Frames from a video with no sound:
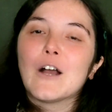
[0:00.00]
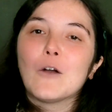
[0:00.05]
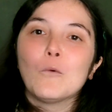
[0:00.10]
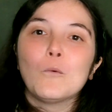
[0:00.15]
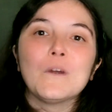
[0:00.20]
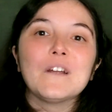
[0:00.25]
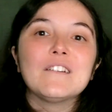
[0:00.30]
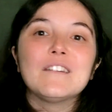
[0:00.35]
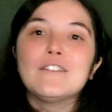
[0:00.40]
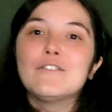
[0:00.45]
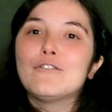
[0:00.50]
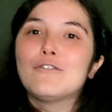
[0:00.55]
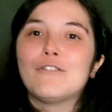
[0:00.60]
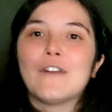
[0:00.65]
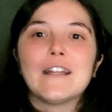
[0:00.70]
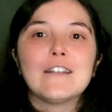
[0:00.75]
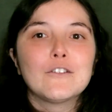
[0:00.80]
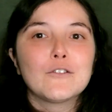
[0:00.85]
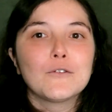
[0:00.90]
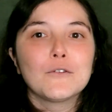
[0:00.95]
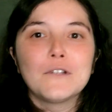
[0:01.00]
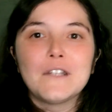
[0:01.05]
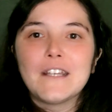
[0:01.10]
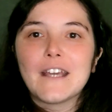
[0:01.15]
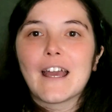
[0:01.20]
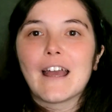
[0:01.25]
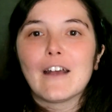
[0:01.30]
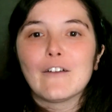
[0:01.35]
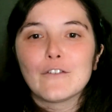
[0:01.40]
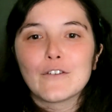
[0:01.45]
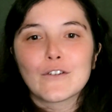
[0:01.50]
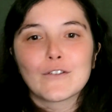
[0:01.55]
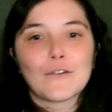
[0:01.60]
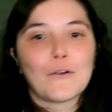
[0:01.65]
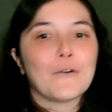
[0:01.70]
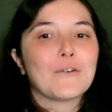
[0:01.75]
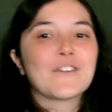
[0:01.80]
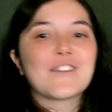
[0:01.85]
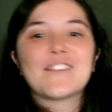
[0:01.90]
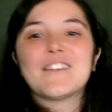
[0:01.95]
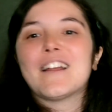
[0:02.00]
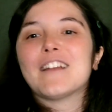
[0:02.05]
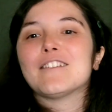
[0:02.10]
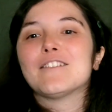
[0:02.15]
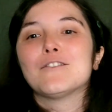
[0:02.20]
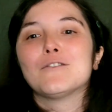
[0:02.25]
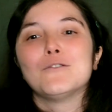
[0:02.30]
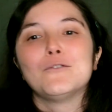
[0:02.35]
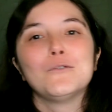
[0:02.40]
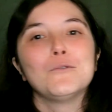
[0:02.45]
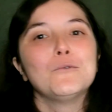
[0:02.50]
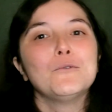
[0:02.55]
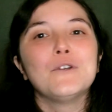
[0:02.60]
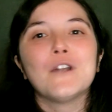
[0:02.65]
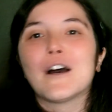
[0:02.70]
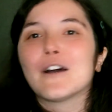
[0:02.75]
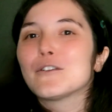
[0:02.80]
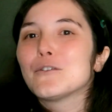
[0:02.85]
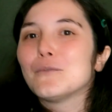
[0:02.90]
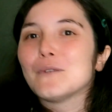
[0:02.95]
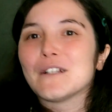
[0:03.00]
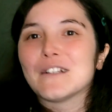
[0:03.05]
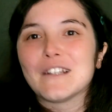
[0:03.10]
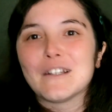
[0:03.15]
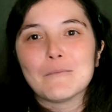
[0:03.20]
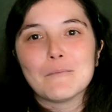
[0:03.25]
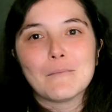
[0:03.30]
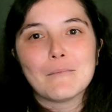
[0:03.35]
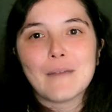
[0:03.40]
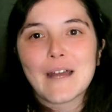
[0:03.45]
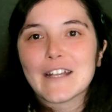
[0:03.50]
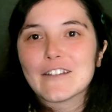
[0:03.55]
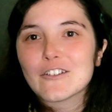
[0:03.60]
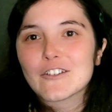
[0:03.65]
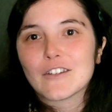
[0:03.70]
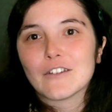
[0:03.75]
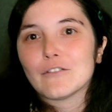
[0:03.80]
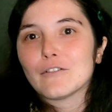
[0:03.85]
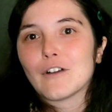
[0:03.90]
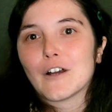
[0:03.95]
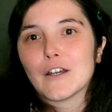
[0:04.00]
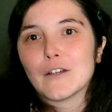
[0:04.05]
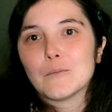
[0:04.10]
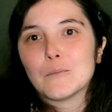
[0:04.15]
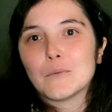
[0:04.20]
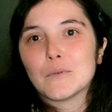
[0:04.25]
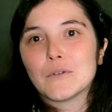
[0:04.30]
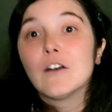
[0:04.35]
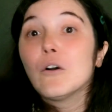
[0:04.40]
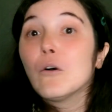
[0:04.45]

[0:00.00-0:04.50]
will eventually have songs that do not really match the vibe.